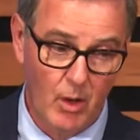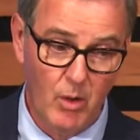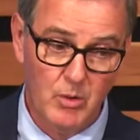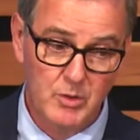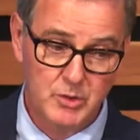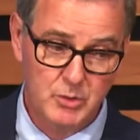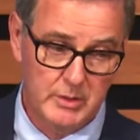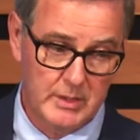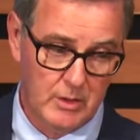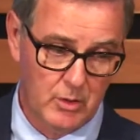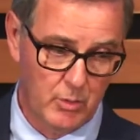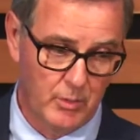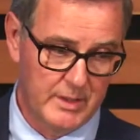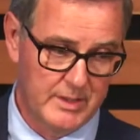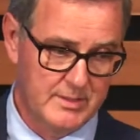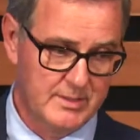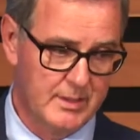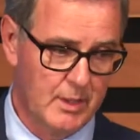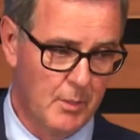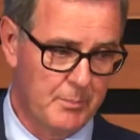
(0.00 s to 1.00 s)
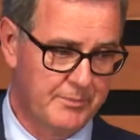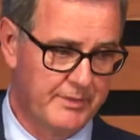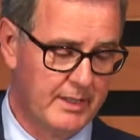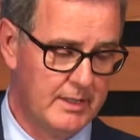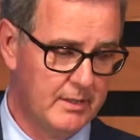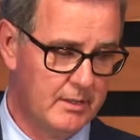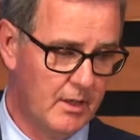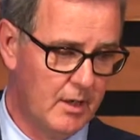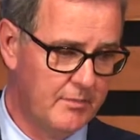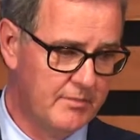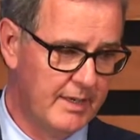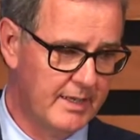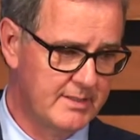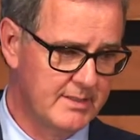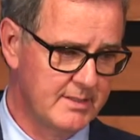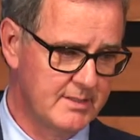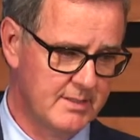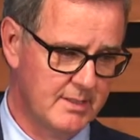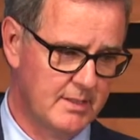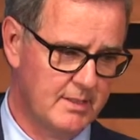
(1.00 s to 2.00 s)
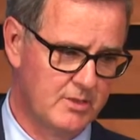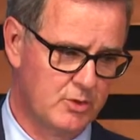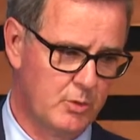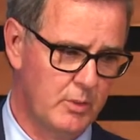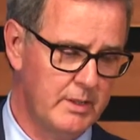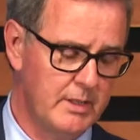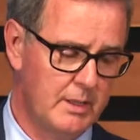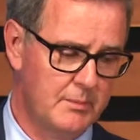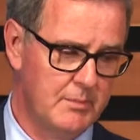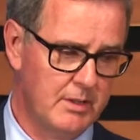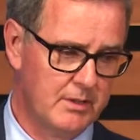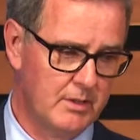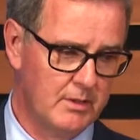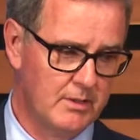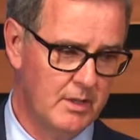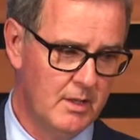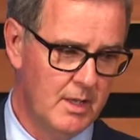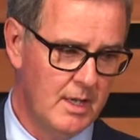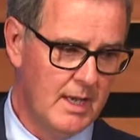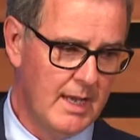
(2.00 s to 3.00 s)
also increase the uptake of existing screening method